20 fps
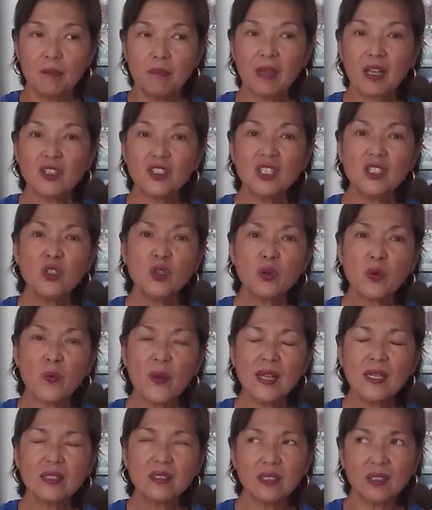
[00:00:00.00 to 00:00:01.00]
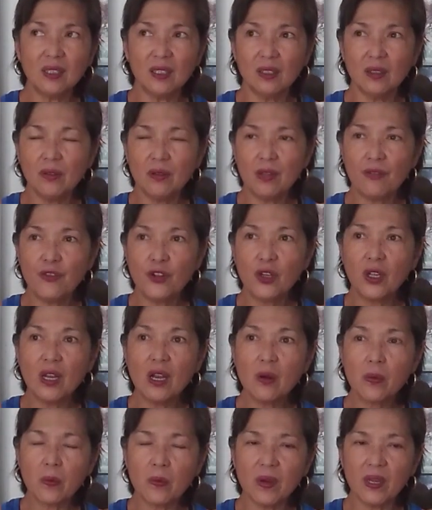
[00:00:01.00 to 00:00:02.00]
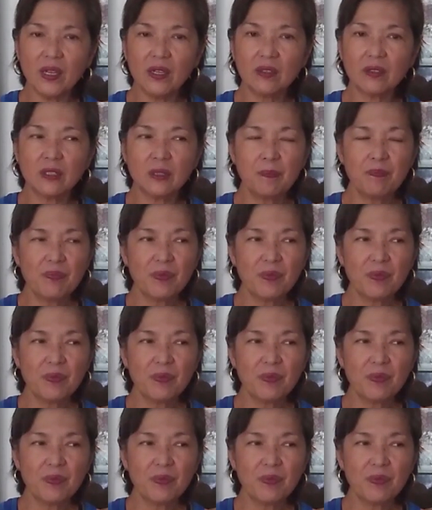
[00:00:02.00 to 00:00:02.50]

Because in your rental, if you're going to rent,